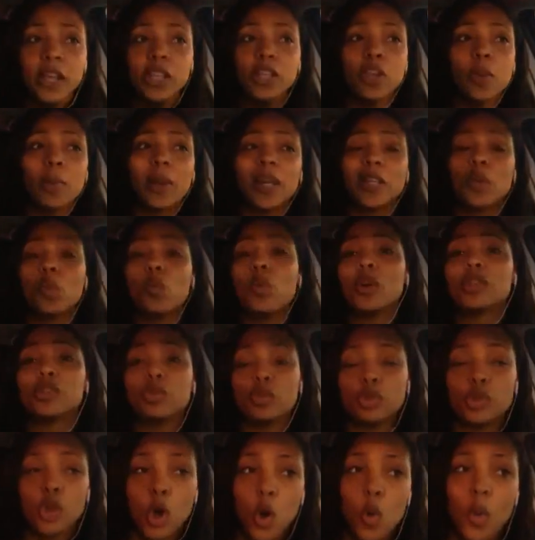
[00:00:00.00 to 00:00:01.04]
No matter what
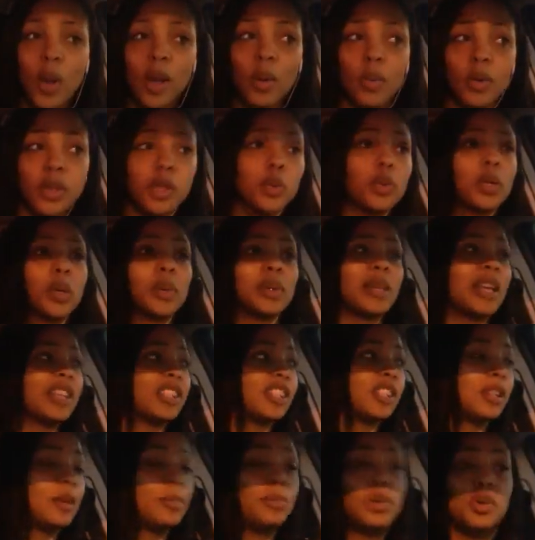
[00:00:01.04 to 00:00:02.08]
you're doing, whether you're in a
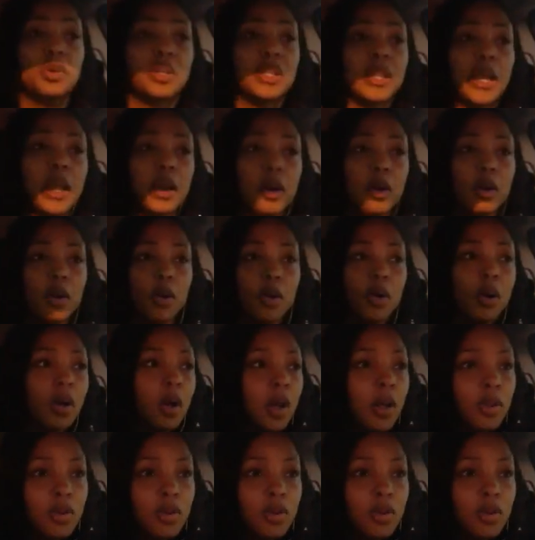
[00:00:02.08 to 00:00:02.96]
relationship, you single,